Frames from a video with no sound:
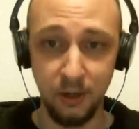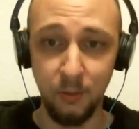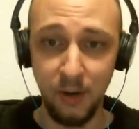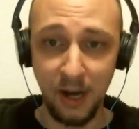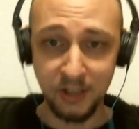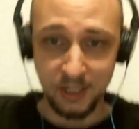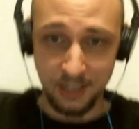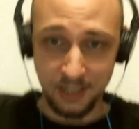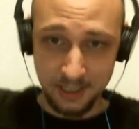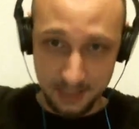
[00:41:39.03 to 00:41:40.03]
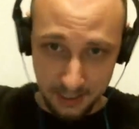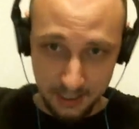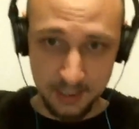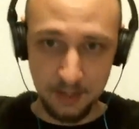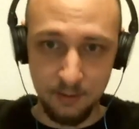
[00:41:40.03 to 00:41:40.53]
We actually sit into the
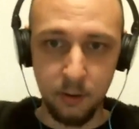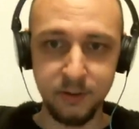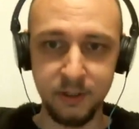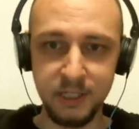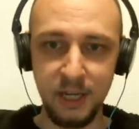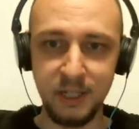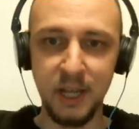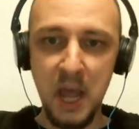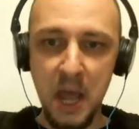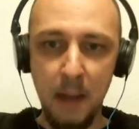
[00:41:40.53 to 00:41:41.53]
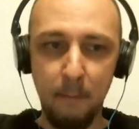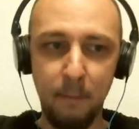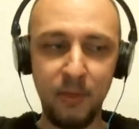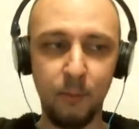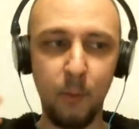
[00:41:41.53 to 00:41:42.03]
roller coaster seats, but the
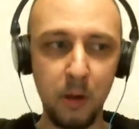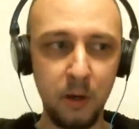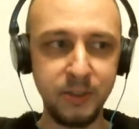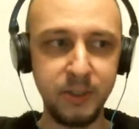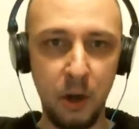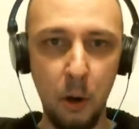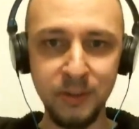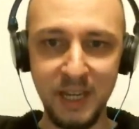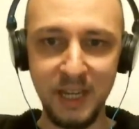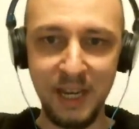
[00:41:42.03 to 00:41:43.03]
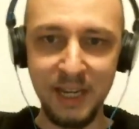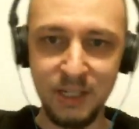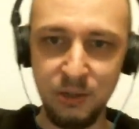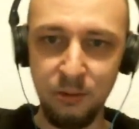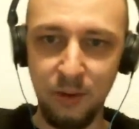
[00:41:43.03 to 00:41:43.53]
roller coaster goes into
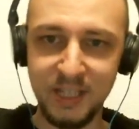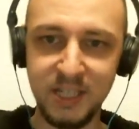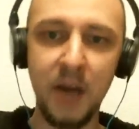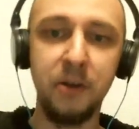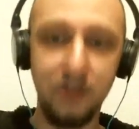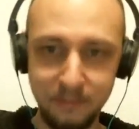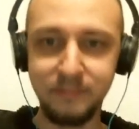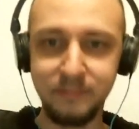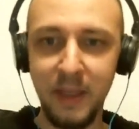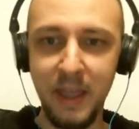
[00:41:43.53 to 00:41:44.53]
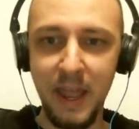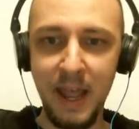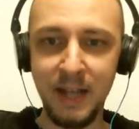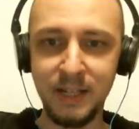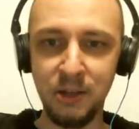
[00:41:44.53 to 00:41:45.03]
a tunnel. And
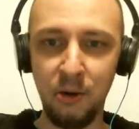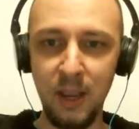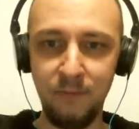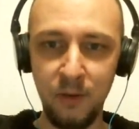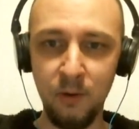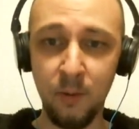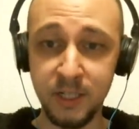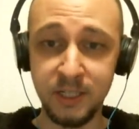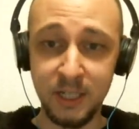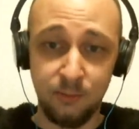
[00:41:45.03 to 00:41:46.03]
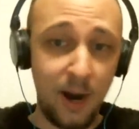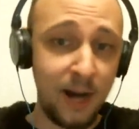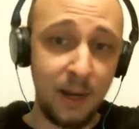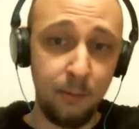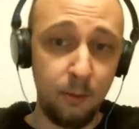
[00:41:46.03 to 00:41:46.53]
so if you were to just ride that
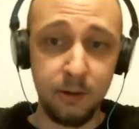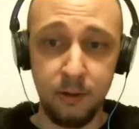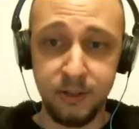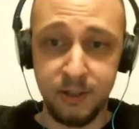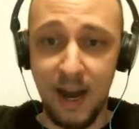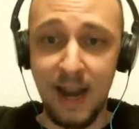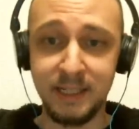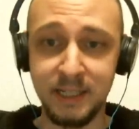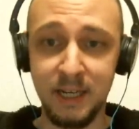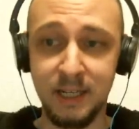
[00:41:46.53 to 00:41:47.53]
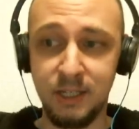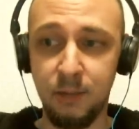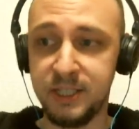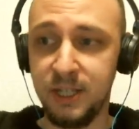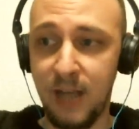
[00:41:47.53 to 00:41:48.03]
roller coaster as is, you would
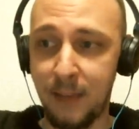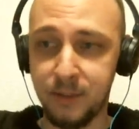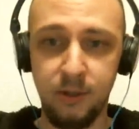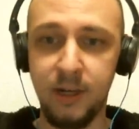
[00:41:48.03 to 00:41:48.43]
see absolutely nothing.